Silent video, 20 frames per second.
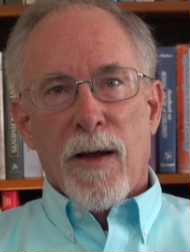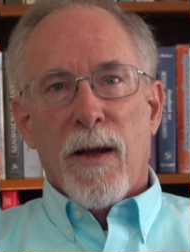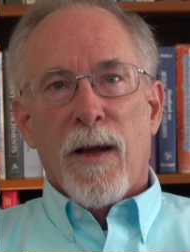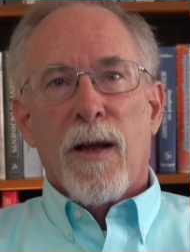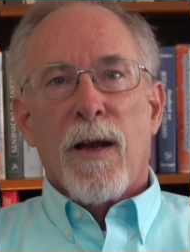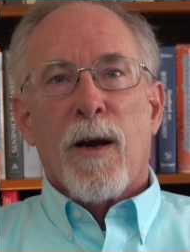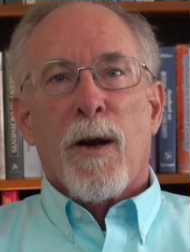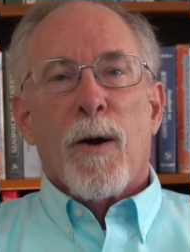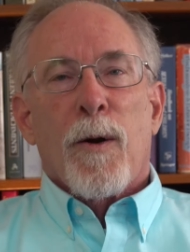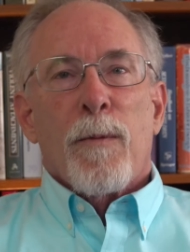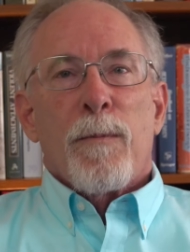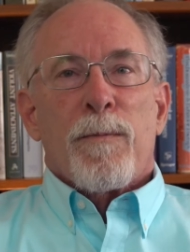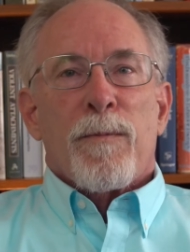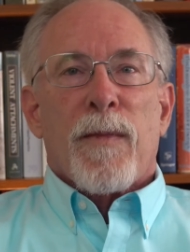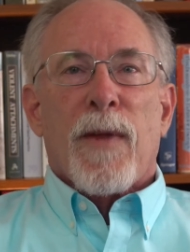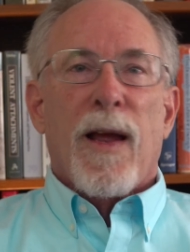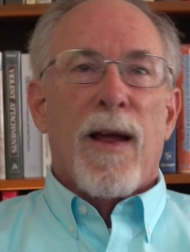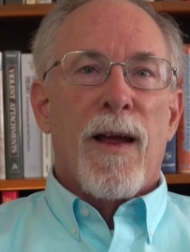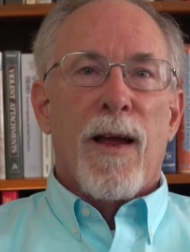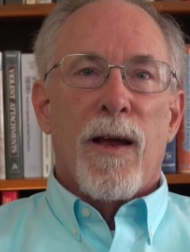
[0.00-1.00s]
Hello,
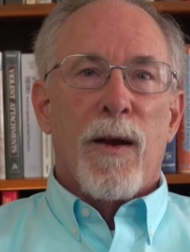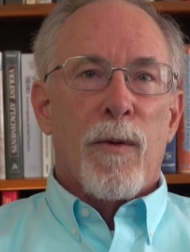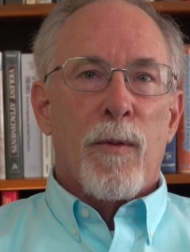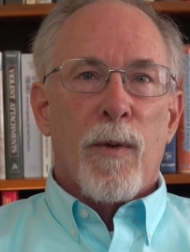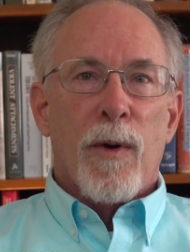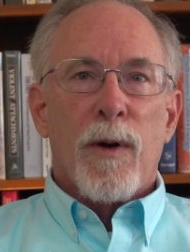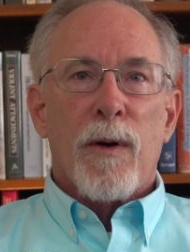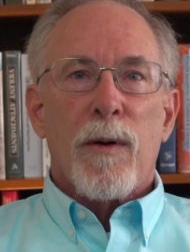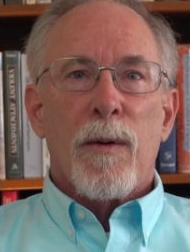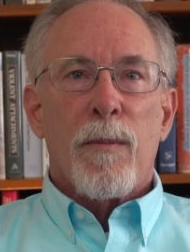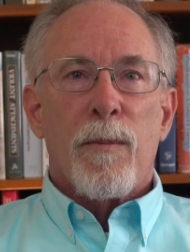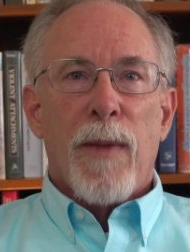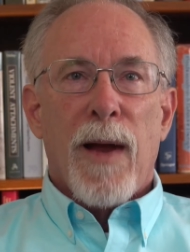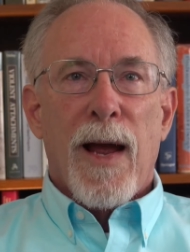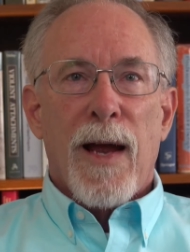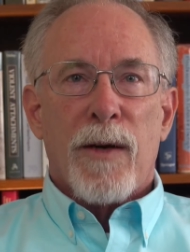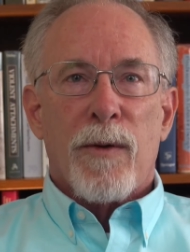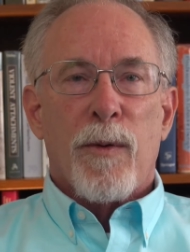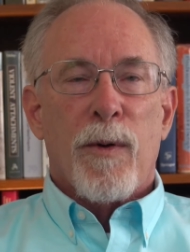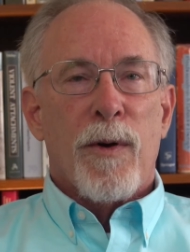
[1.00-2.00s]
and welcome
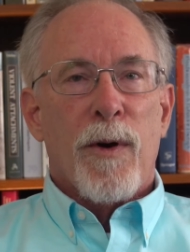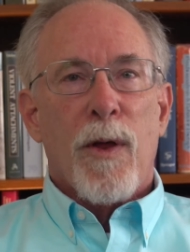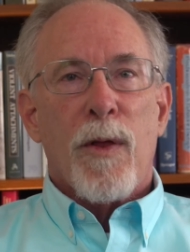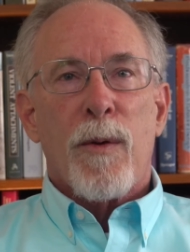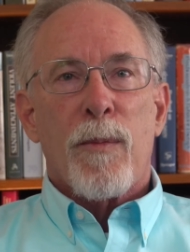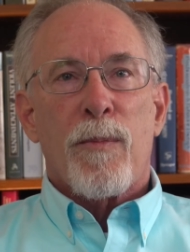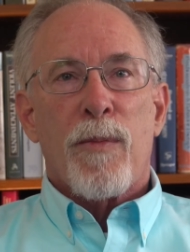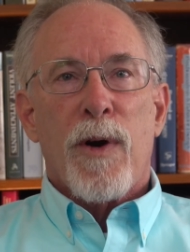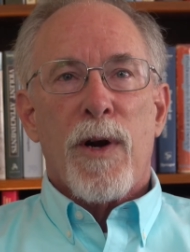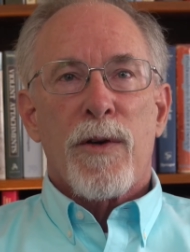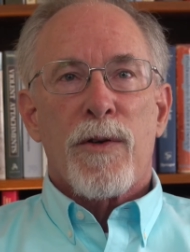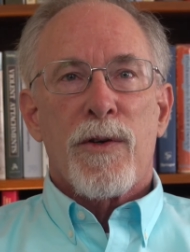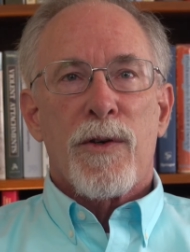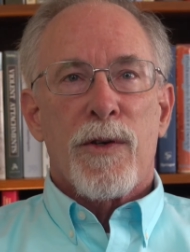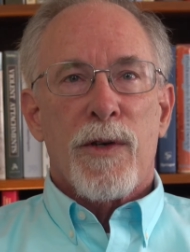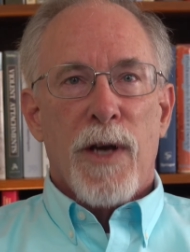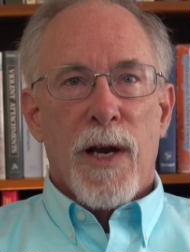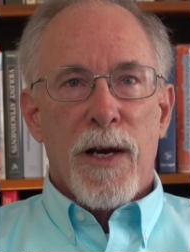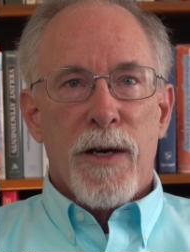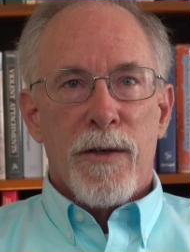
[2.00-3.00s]
back to another
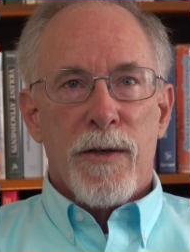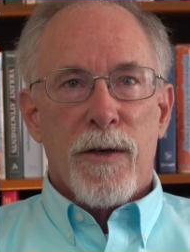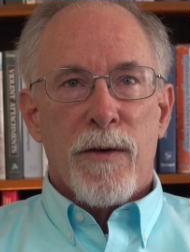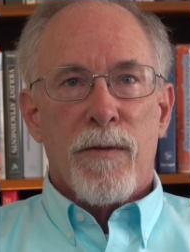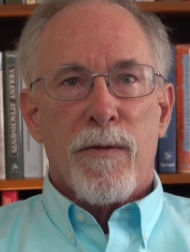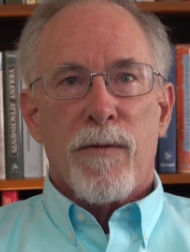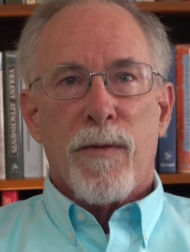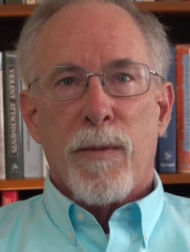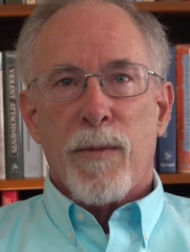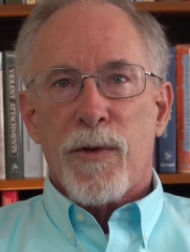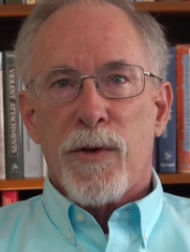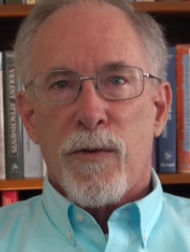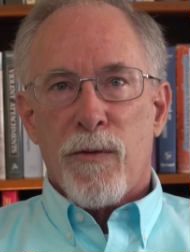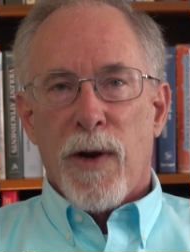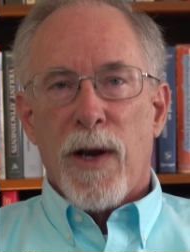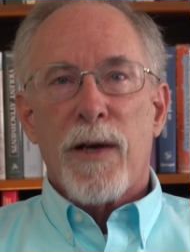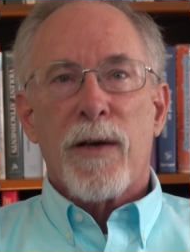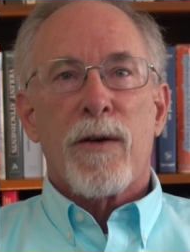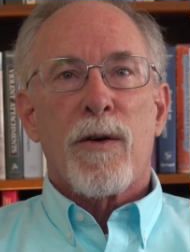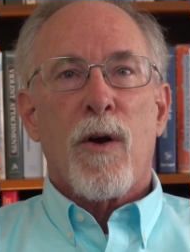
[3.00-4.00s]
presentation from
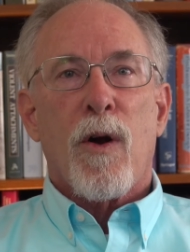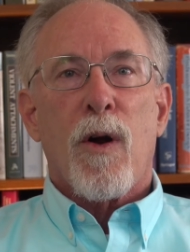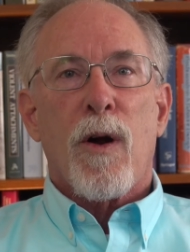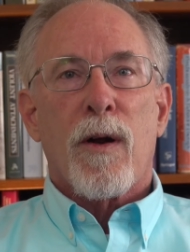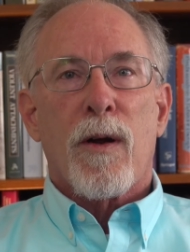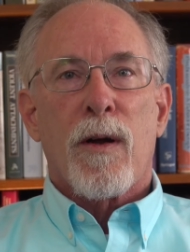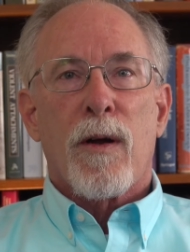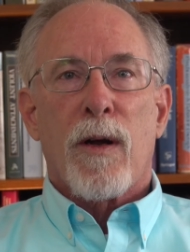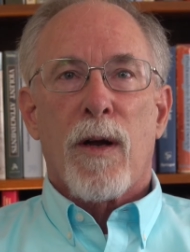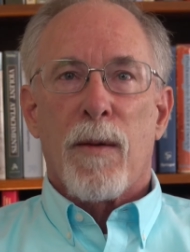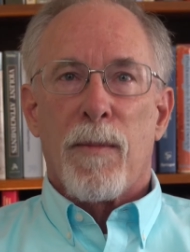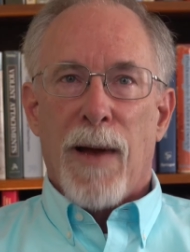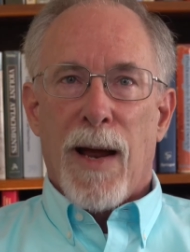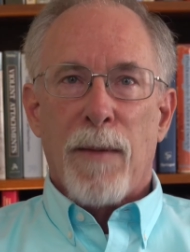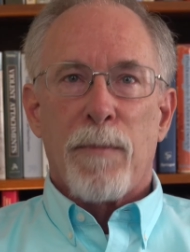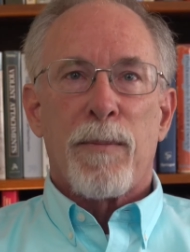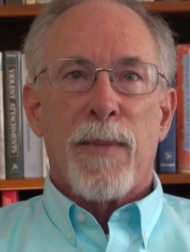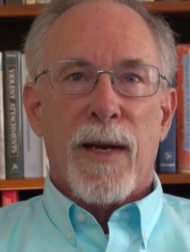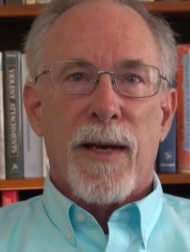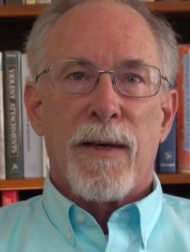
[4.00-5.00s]
Straight Talk
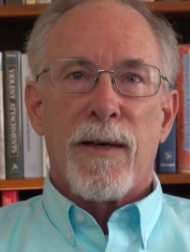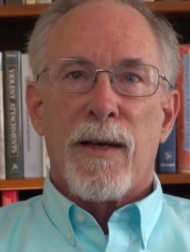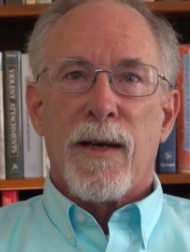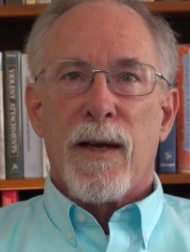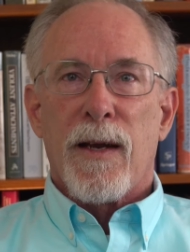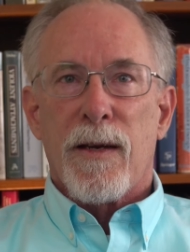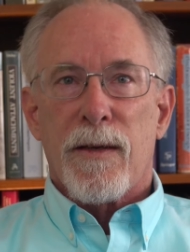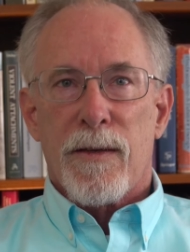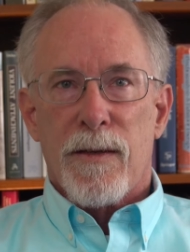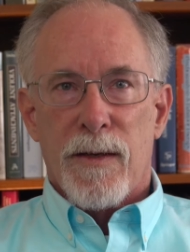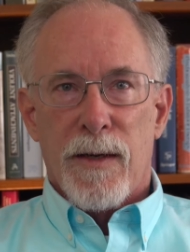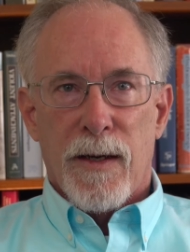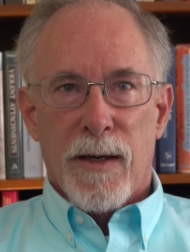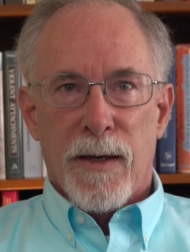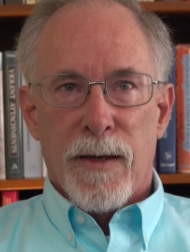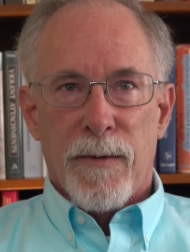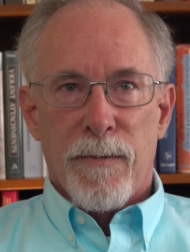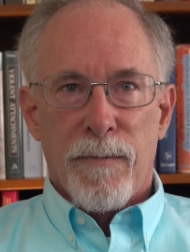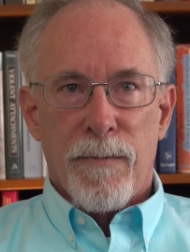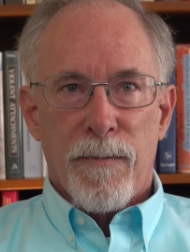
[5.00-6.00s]
about PTSD.